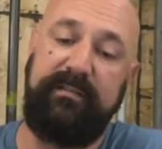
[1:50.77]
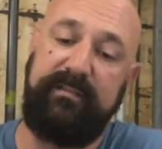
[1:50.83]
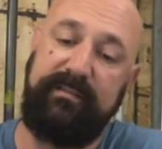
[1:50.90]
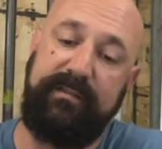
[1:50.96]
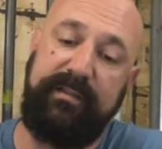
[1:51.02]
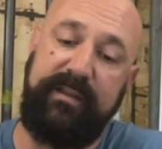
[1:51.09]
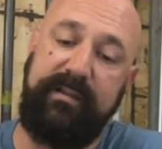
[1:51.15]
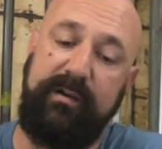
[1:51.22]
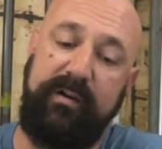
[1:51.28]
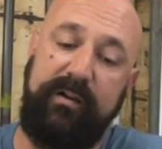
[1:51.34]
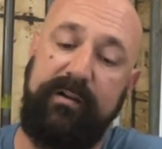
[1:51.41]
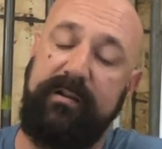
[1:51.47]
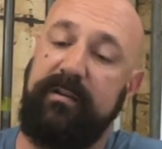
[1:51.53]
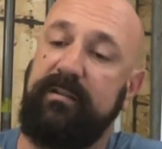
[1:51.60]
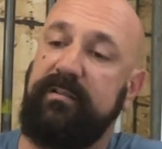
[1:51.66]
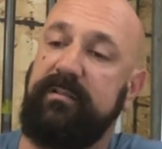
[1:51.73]
They
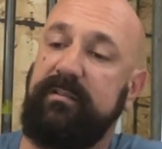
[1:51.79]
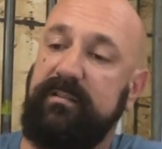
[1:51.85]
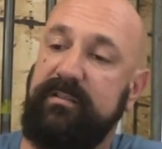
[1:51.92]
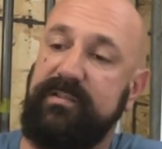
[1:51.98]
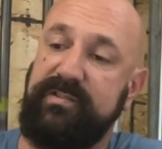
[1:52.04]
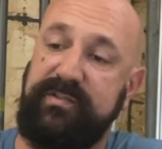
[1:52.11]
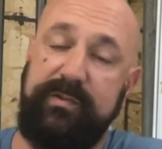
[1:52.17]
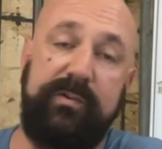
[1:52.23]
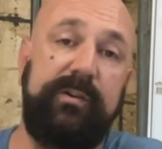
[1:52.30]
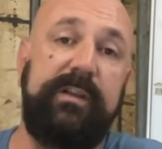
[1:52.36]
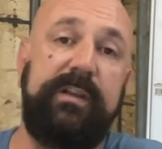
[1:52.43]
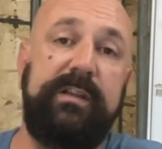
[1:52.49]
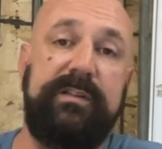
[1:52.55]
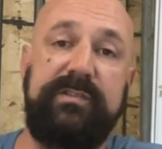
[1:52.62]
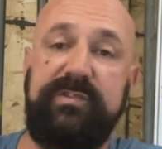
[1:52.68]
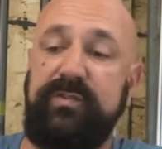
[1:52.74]
are sturdy
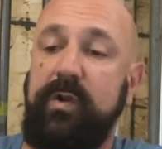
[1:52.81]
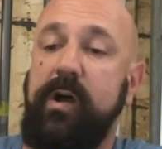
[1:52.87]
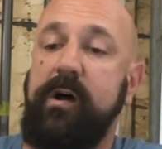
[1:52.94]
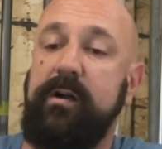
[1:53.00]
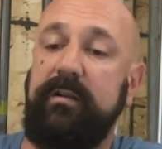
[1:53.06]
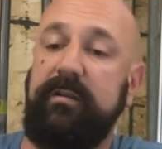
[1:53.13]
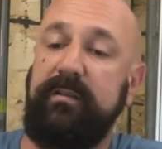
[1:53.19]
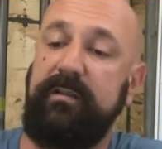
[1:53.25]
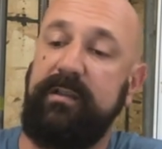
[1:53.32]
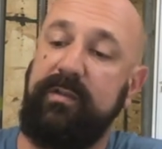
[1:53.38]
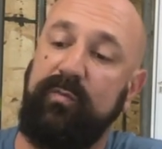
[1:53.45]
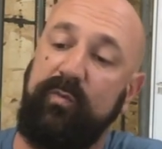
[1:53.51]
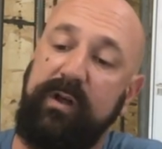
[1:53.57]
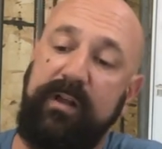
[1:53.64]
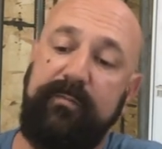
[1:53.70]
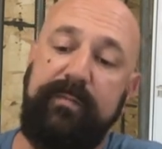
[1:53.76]
and strong and
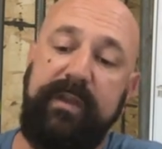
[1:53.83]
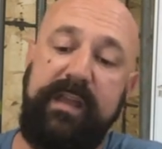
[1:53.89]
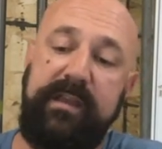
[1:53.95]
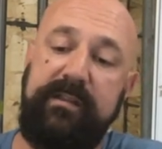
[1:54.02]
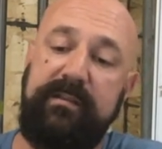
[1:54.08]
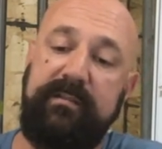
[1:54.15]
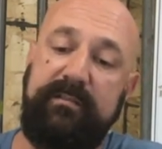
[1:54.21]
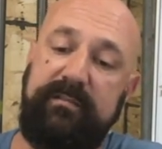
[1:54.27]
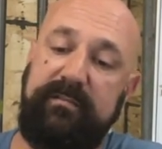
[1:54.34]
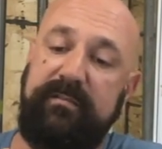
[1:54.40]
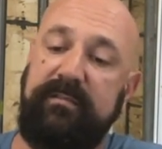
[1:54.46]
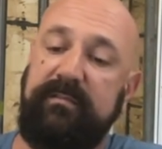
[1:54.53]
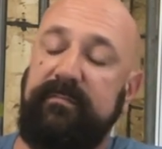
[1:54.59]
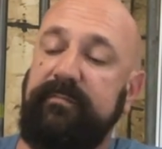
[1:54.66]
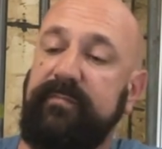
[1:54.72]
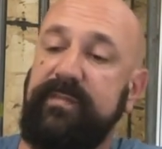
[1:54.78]
well made.
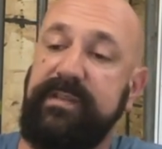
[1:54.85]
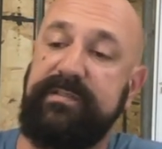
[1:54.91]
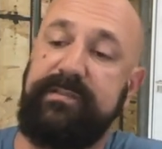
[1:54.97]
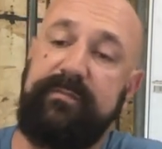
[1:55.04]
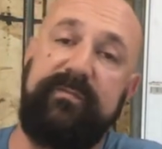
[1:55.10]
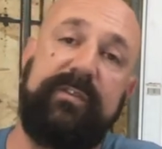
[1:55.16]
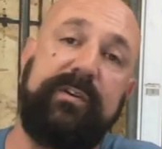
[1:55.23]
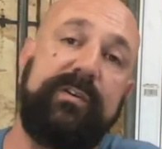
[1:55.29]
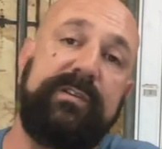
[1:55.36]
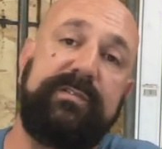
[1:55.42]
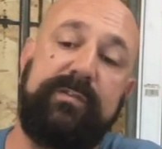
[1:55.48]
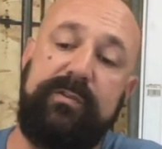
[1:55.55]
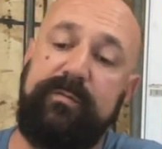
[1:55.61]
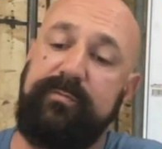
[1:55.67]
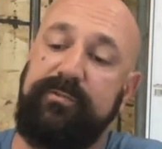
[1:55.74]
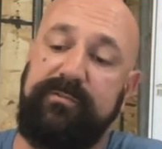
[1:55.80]
They seem very
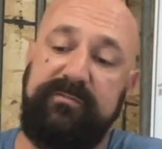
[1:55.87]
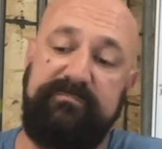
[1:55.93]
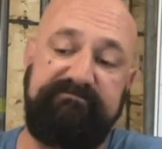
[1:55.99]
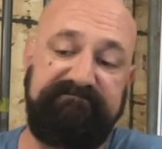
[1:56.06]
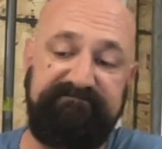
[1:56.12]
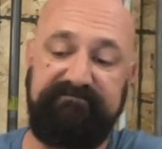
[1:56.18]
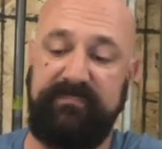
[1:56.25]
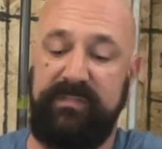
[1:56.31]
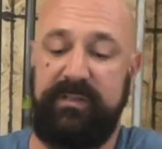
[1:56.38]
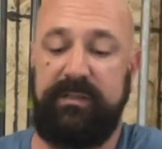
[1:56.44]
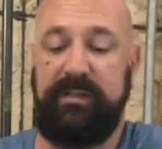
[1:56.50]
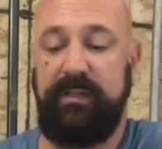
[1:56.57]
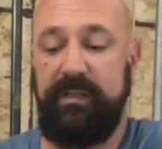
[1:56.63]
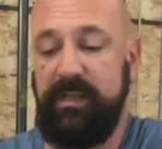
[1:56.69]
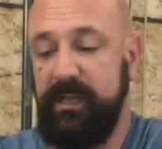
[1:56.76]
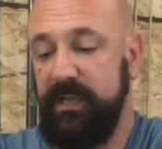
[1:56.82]
durable.
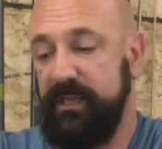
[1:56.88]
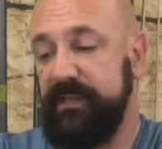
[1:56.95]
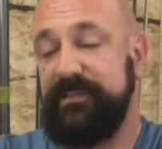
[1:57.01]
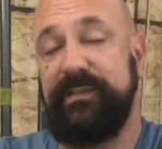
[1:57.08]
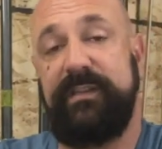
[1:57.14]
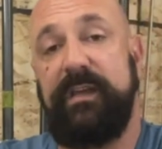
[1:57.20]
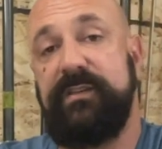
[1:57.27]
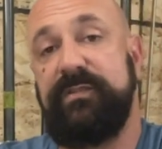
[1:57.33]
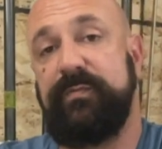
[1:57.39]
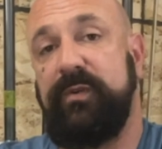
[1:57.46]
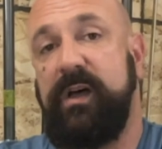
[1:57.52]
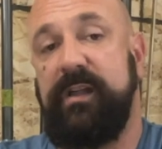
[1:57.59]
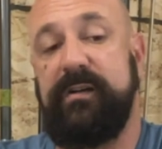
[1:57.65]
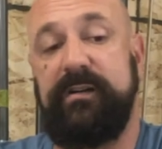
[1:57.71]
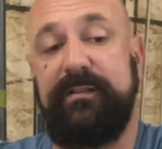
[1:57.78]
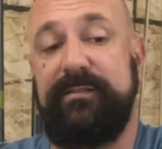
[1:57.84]
It's a nice
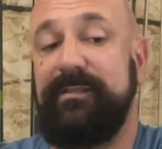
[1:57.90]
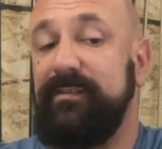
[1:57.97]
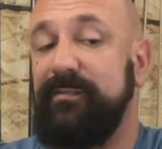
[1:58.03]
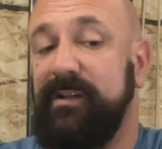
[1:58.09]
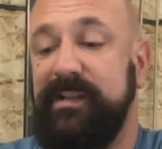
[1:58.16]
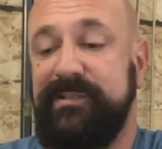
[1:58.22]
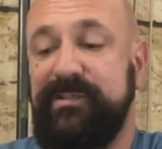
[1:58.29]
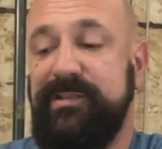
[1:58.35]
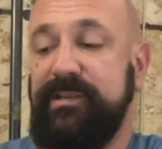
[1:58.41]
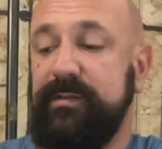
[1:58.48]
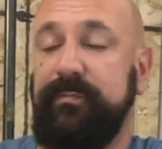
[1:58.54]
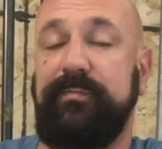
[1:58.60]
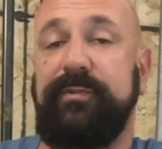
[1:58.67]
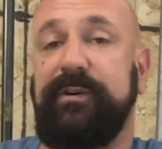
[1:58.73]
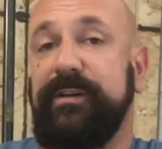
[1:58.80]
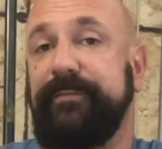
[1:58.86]
product. They're not cheap,
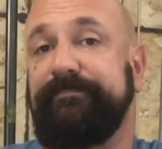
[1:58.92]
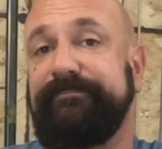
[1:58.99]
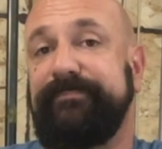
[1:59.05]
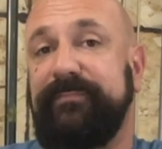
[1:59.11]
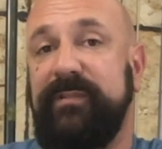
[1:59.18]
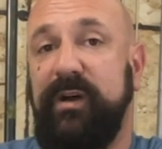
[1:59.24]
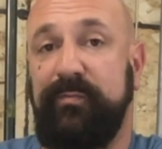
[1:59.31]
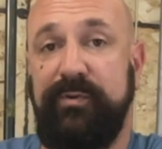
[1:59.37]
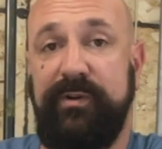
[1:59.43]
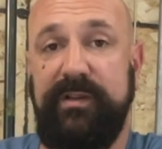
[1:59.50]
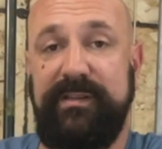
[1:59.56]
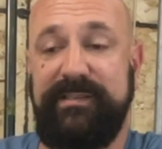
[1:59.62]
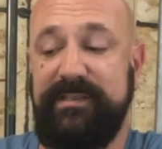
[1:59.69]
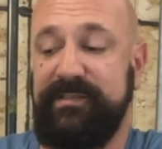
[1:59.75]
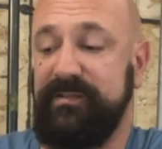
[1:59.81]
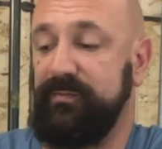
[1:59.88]
but a pretty
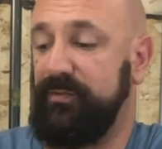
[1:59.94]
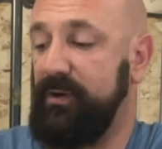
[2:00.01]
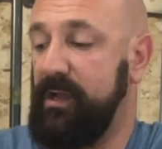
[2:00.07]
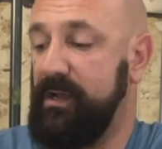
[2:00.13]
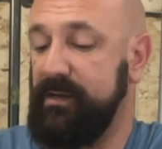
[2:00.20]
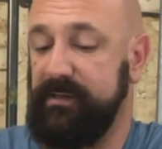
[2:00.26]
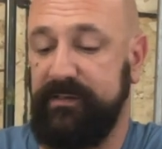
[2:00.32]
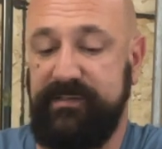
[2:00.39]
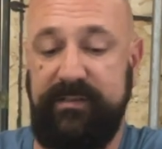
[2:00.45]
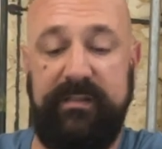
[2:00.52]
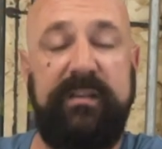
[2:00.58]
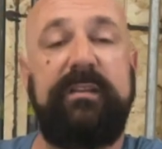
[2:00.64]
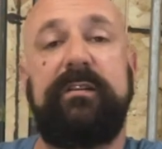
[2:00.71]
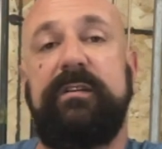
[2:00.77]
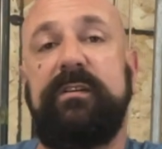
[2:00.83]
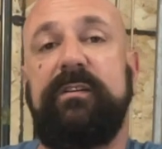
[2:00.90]
decent product.
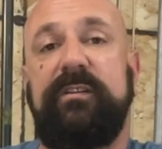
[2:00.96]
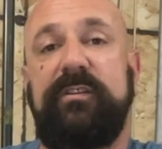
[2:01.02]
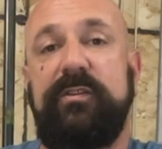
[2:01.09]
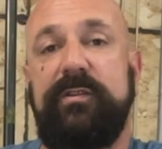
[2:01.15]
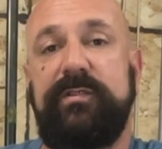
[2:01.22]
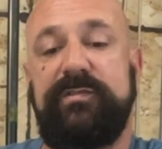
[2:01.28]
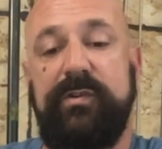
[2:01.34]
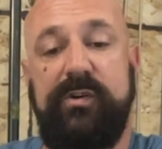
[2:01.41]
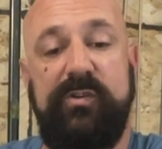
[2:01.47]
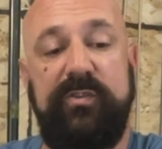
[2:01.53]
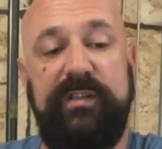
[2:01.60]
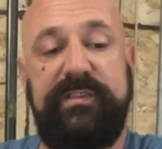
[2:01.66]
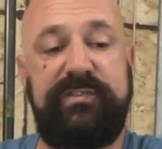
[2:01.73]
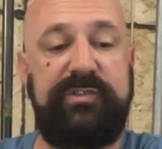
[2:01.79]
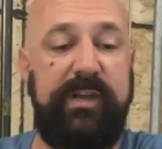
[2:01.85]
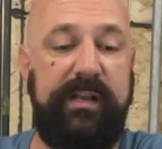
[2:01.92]
So
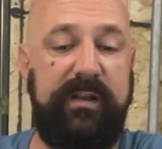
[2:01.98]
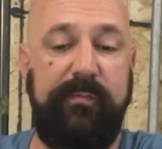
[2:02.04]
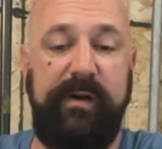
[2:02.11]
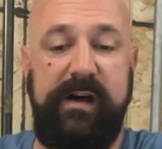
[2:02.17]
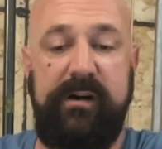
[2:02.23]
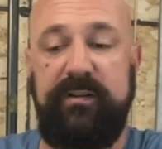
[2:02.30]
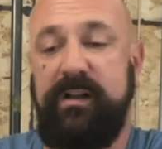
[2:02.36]
let's check them out.